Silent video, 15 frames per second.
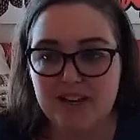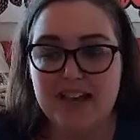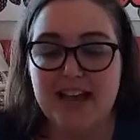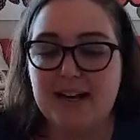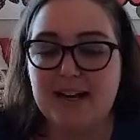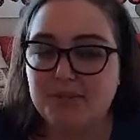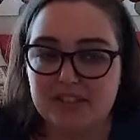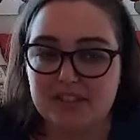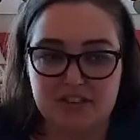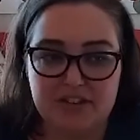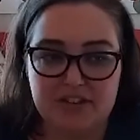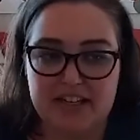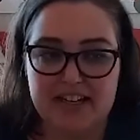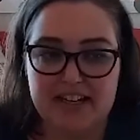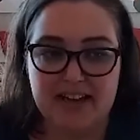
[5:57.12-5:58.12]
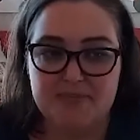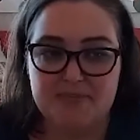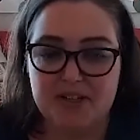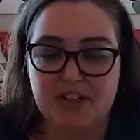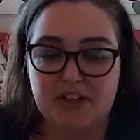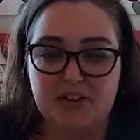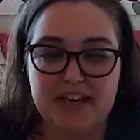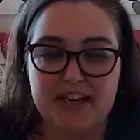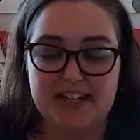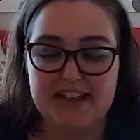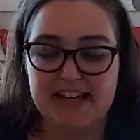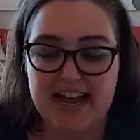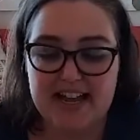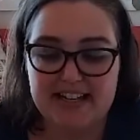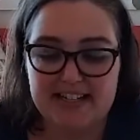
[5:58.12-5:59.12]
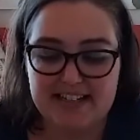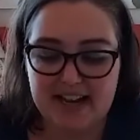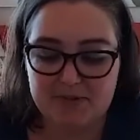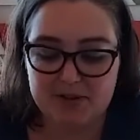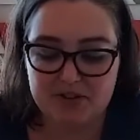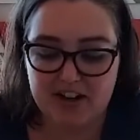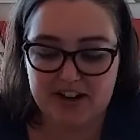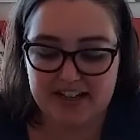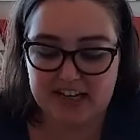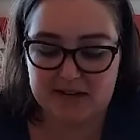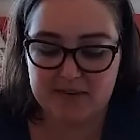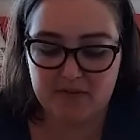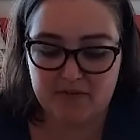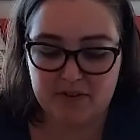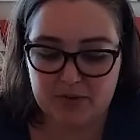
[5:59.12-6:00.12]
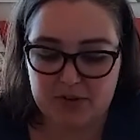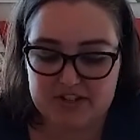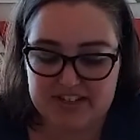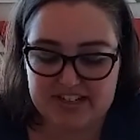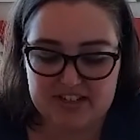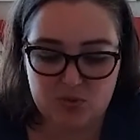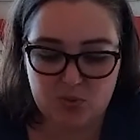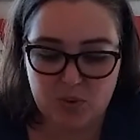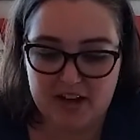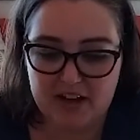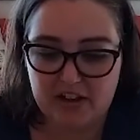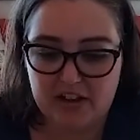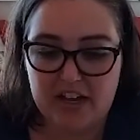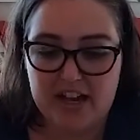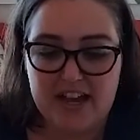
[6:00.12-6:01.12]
Absolutely. Absolutely. And I think anytime you're talking about fundraising as well,